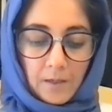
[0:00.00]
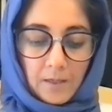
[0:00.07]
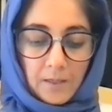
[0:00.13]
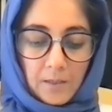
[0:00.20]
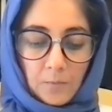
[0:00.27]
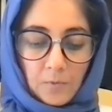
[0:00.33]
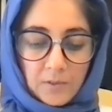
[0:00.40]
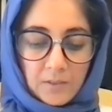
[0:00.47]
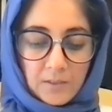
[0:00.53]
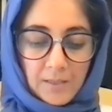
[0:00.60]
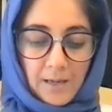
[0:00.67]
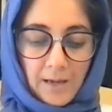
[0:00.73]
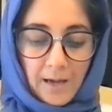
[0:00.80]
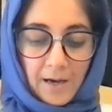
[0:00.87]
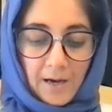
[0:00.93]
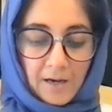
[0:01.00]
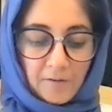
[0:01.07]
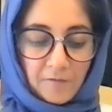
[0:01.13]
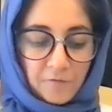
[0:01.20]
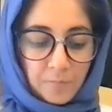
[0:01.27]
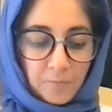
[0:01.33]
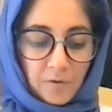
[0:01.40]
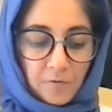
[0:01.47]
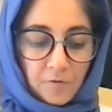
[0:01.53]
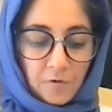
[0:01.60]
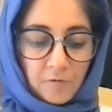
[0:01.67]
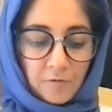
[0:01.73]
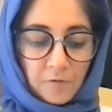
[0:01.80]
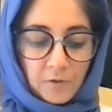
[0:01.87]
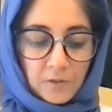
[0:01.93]
He was the half brother
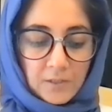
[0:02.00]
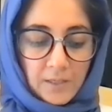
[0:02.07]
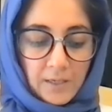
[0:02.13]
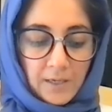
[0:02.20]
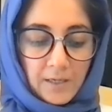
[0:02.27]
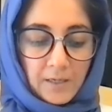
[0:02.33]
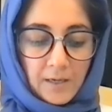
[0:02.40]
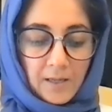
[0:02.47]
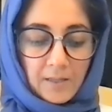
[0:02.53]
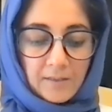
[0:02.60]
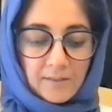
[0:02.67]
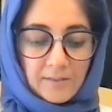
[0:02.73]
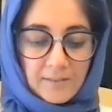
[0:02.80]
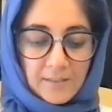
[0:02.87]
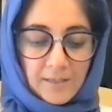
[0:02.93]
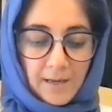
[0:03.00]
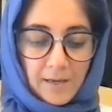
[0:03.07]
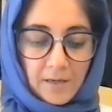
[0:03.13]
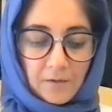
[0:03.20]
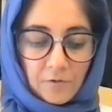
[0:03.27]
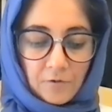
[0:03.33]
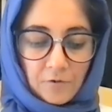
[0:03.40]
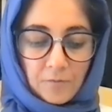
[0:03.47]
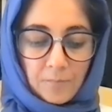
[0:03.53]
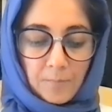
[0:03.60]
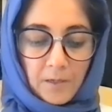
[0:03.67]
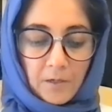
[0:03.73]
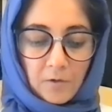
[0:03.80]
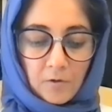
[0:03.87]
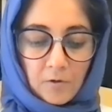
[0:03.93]
of Hussein and the standard
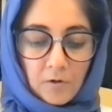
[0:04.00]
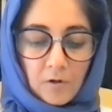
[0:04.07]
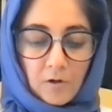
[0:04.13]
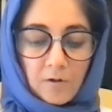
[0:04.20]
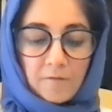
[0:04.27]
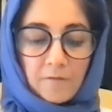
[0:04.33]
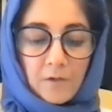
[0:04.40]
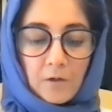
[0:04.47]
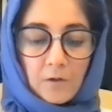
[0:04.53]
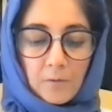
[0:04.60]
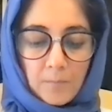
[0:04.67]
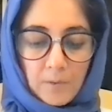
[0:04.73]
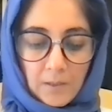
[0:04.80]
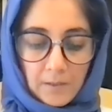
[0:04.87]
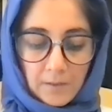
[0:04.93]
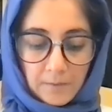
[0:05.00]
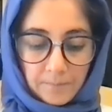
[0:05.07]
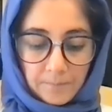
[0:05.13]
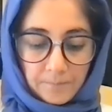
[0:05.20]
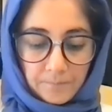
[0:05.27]
bearer of Karbala.